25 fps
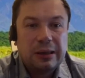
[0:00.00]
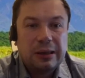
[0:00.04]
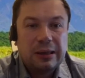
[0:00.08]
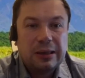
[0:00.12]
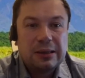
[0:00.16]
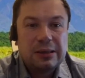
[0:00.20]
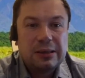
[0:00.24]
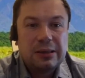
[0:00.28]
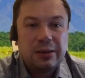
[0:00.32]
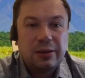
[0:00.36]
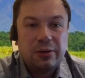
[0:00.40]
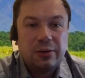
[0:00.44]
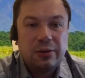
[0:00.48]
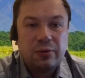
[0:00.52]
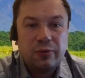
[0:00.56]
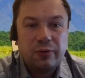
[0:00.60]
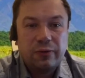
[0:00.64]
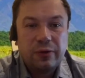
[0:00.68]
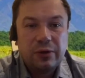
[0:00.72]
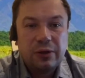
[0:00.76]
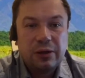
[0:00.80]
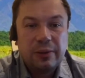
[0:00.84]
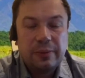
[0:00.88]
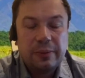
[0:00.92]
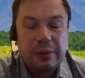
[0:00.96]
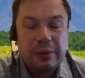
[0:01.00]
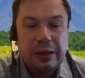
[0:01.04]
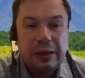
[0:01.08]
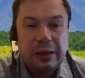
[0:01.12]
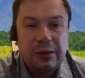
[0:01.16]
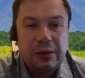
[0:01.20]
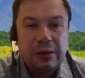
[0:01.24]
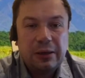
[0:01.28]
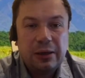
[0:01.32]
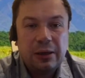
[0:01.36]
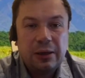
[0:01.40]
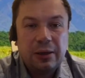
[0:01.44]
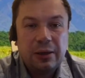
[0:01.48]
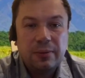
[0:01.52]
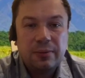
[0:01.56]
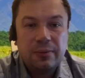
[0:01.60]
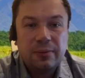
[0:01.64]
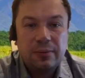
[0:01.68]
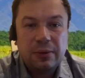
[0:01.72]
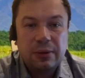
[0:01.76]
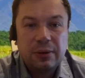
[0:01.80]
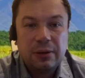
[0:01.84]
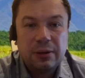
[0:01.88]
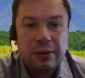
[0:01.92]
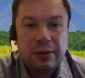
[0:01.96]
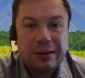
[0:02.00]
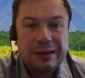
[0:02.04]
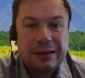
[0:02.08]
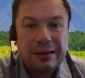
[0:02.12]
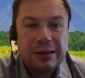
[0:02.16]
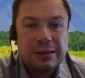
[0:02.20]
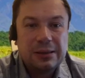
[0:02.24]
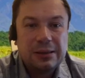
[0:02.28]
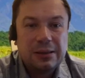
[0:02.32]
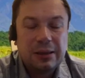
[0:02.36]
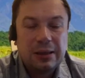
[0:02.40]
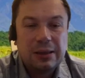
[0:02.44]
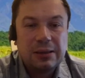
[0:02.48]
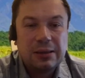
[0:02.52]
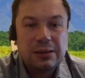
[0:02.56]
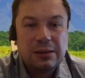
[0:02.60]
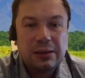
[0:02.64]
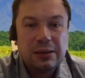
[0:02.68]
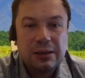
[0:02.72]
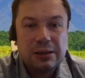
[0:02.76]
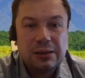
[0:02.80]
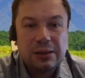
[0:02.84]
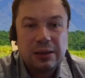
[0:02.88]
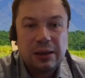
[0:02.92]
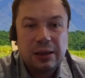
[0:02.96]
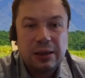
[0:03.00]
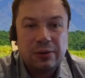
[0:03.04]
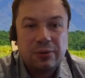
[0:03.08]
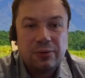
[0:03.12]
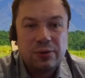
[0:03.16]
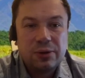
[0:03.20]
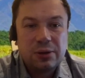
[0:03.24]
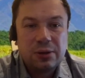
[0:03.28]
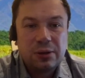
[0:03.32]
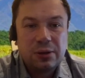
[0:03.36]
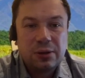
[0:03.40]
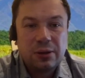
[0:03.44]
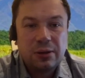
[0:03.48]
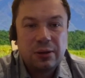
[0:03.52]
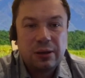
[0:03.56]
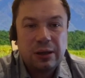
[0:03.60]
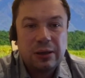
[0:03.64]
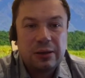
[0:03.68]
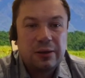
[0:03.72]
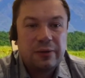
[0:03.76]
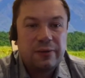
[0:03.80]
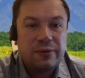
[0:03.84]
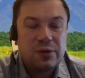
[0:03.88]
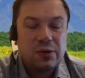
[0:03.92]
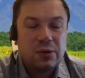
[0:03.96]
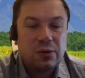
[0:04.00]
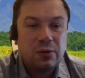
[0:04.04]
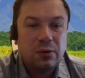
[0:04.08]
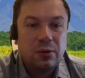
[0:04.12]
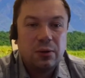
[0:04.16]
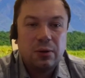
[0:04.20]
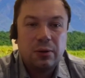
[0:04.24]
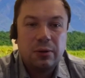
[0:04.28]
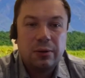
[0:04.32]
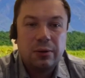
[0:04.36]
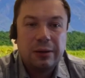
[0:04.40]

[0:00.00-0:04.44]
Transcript: We can see what iADMIN found.